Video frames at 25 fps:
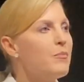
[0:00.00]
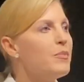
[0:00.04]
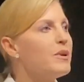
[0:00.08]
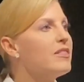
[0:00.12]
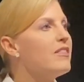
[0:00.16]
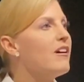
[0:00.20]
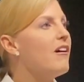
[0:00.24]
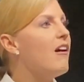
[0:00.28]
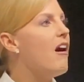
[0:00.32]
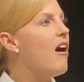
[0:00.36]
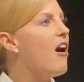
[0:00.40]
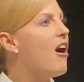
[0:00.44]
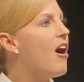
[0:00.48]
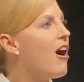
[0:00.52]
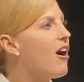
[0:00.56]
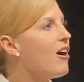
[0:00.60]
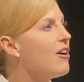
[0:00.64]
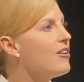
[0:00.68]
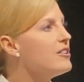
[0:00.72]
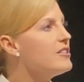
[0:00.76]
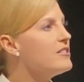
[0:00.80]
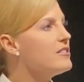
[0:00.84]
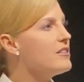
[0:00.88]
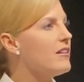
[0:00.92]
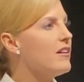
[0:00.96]
But the
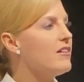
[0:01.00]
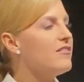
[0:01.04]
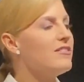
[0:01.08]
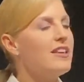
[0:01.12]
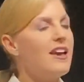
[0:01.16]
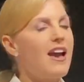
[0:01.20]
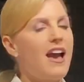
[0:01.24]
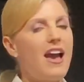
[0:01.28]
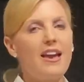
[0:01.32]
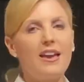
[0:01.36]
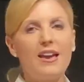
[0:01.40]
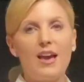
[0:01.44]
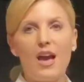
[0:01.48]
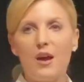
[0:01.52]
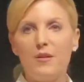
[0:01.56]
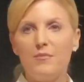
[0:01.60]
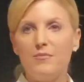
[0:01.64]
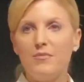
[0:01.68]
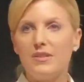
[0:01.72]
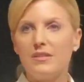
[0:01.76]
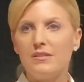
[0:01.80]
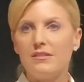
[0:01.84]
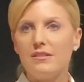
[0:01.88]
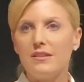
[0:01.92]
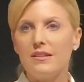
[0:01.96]
heart of the
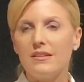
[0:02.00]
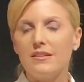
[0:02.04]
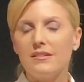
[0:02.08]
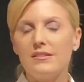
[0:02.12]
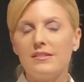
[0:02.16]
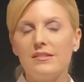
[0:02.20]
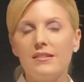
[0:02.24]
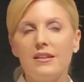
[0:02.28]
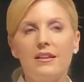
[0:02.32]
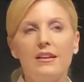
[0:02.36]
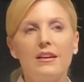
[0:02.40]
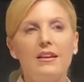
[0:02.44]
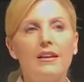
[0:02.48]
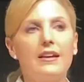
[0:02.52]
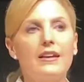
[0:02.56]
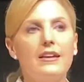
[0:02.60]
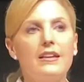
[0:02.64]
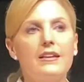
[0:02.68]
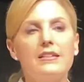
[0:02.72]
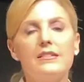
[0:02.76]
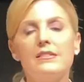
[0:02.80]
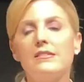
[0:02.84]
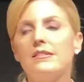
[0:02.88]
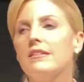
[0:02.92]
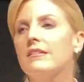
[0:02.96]
icon business
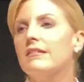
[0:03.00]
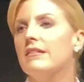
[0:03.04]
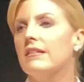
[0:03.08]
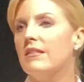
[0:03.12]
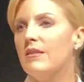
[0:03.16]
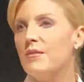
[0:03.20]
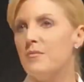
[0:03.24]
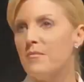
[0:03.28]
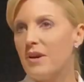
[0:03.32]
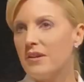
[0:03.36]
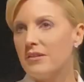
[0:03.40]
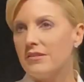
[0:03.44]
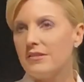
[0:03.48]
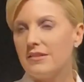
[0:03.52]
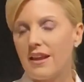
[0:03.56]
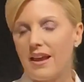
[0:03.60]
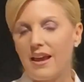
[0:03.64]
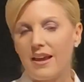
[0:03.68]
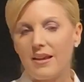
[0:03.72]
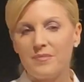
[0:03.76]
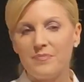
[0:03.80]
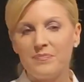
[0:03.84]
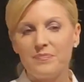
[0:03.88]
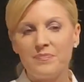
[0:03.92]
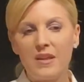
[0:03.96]
is the
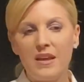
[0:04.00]
Mustang.